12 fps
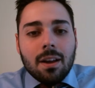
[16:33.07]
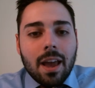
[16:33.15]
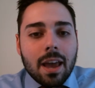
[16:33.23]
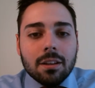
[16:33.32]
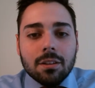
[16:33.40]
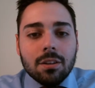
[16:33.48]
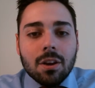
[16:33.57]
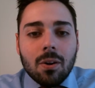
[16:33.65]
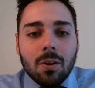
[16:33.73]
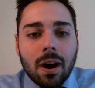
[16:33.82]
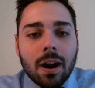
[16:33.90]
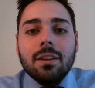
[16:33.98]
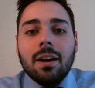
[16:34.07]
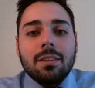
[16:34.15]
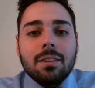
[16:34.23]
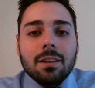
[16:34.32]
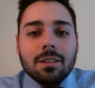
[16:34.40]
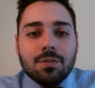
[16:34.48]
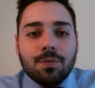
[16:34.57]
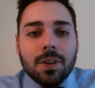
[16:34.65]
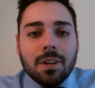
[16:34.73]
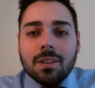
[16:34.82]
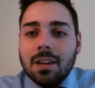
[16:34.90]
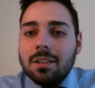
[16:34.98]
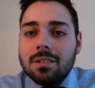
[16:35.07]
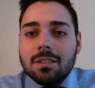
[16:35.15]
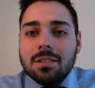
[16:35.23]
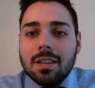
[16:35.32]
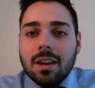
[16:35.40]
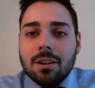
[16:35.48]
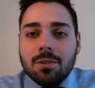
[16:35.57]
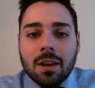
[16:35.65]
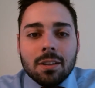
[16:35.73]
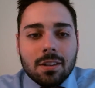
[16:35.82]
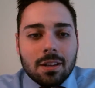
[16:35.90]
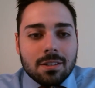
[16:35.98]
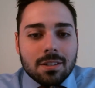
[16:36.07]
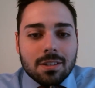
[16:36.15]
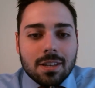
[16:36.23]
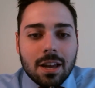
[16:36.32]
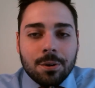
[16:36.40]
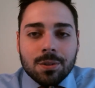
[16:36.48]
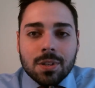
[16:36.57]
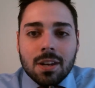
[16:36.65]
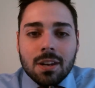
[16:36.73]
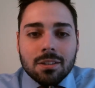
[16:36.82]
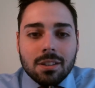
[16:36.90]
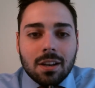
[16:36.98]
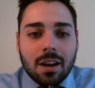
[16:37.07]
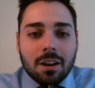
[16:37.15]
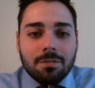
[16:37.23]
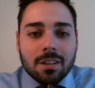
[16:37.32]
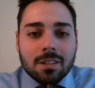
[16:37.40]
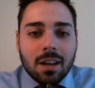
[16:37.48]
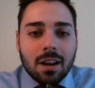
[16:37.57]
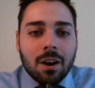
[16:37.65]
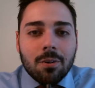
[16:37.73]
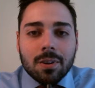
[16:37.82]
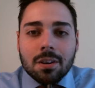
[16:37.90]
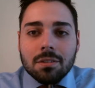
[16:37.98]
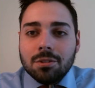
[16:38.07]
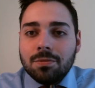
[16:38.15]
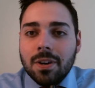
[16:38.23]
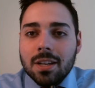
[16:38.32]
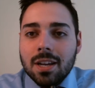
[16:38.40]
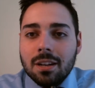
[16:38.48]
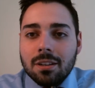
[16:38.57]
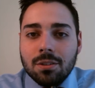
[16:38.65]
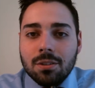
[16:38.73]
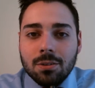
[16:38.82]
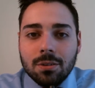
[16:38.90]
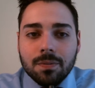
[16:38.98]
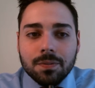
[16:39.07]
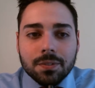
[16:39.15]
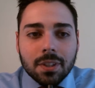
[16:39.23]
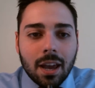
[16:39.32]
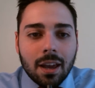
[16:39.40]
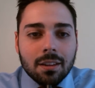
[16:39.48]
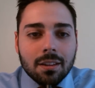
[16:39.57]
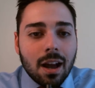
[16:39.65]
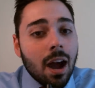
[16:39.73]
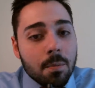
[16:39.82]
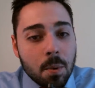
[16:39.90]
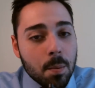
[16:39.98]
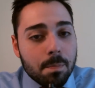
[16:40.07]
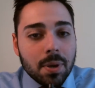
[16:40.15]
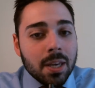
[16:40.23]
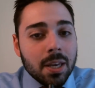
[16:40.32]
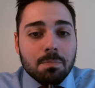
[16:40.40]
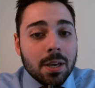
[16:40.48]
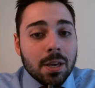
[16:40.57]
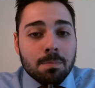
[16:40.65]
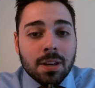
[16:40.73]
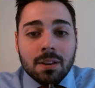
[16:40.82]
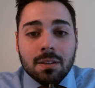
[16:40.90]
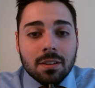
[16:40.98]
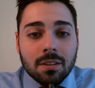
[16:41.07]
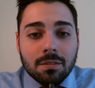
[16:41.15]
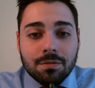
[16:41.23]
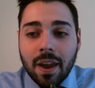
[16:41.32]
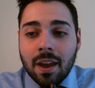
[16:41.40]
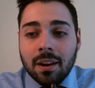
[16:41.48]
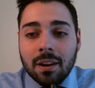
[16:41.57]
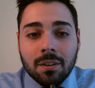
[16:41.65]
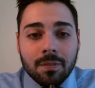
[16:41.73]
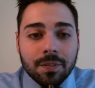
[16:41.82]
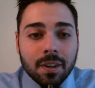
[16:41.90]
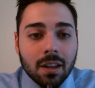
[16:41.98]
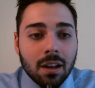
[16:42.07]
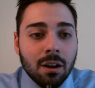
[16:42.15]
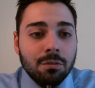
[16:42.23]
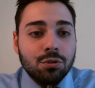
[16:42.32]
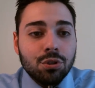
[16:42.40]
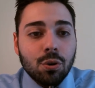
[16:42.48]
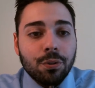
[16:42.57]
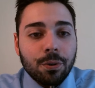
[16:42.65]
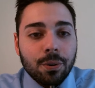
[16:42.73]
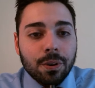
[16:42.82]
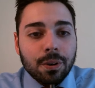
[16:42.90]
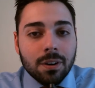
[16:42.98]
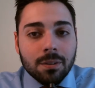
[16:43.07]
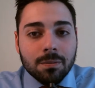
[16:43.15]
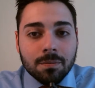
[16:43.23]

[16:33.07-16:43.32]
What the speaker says: And I think it's fitting that he's in San Jose because he kind of has that I don't give a fuck attitude. And I'm a big, big, big fan of Joe Thornton.